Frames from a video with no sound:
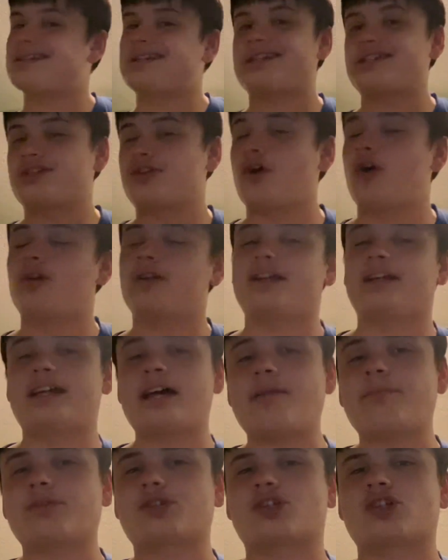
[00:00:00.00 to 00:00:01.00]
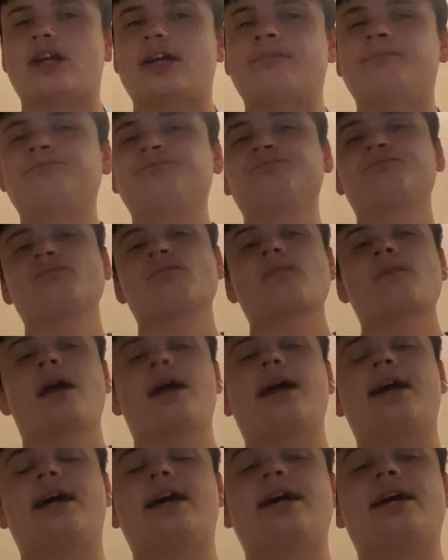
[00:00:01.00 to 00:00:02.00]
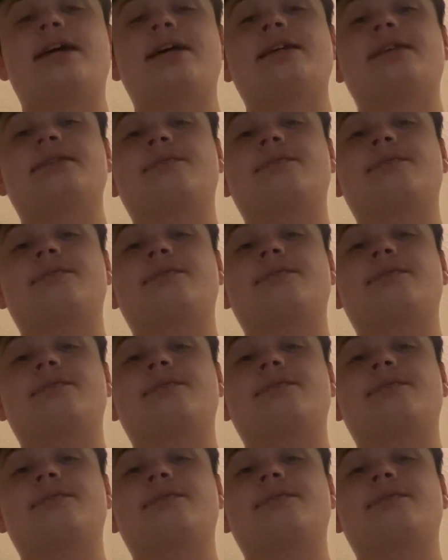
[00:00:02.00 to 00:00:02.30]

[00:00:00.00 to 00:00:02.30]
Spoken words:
is called in chemistry, is